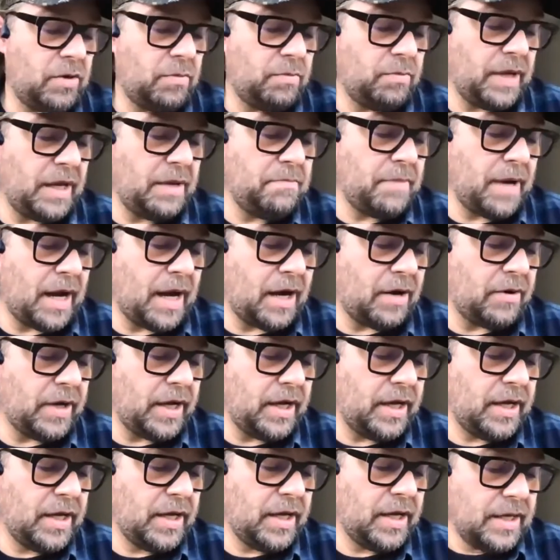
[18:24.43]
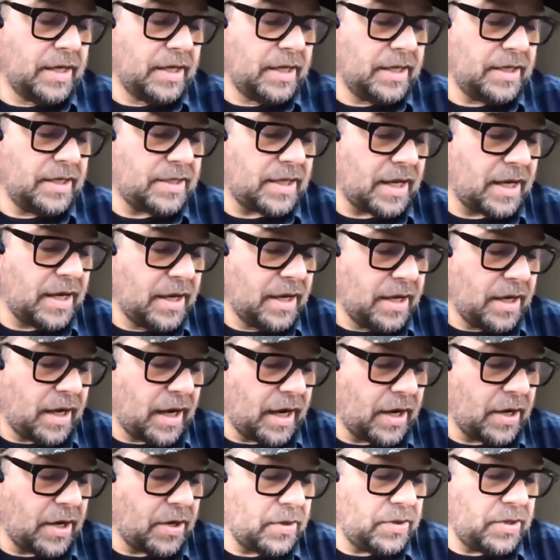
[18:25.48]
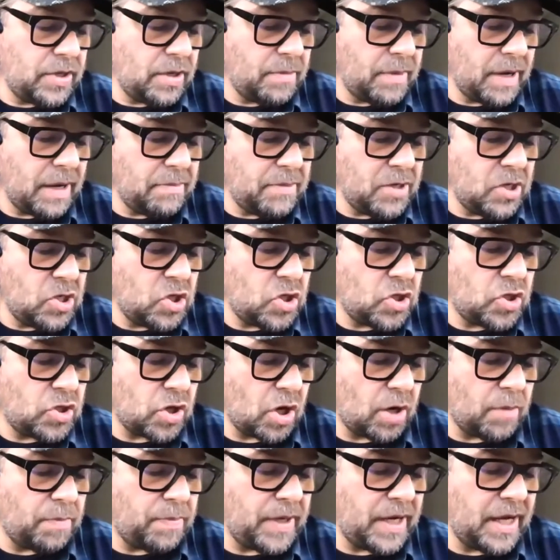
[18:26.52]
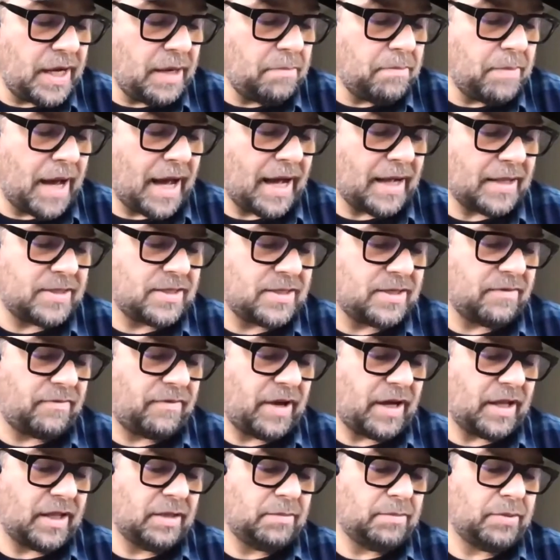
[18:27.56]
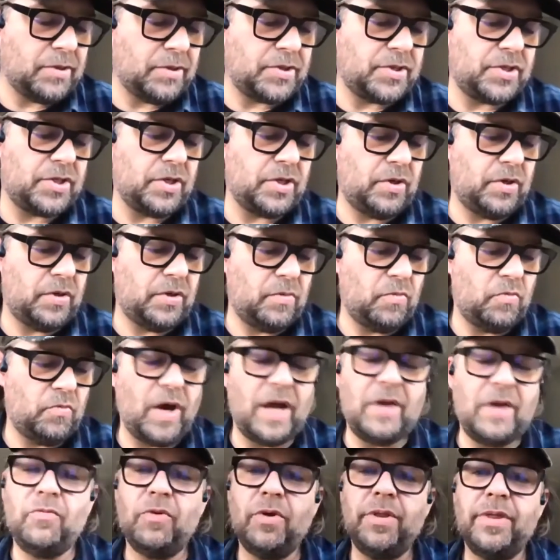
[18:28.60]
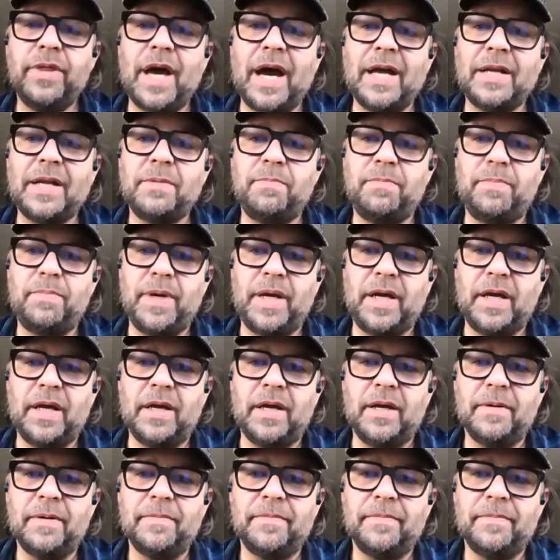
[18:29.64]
in Maui, he said, I heard there may be sharpening mats available soon. When will that be?